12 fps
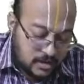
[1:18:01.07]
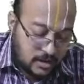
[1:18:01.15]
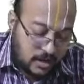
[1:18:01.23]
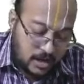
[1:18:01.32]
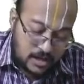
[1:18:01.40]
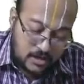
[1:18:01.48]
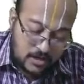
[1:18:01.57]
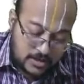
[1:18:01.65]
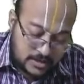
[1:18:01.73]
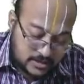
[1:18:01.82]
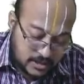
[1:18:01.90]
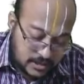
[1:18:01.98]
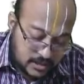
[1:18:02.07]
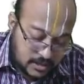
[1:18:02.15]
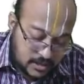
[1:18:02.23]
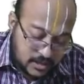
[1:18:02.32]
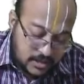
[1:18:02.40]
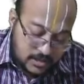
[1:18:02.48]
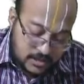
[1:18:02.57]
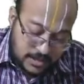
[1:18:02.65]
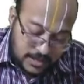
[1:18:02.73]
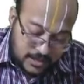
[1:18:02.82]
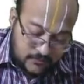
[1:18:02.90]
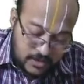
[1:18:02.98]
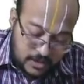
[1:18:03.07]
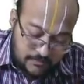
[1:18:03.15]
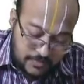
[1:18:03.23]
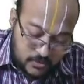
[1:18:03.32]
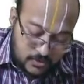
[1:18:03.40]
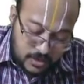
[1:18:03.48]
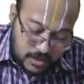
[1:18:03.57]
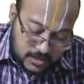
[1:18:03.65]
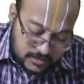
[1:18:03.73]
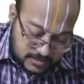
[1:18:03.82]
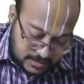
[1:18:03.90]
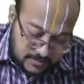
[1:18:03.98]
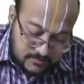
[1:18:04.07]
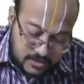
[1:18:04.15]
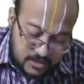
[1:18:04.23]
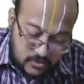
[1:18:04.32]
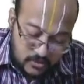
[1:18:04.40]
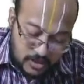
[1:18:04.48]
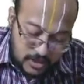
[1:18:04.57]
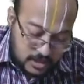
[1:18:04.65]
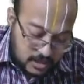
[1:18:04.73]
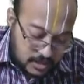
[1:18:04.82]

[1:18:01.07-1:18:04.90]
Are you all understanding? That we compute same thing only.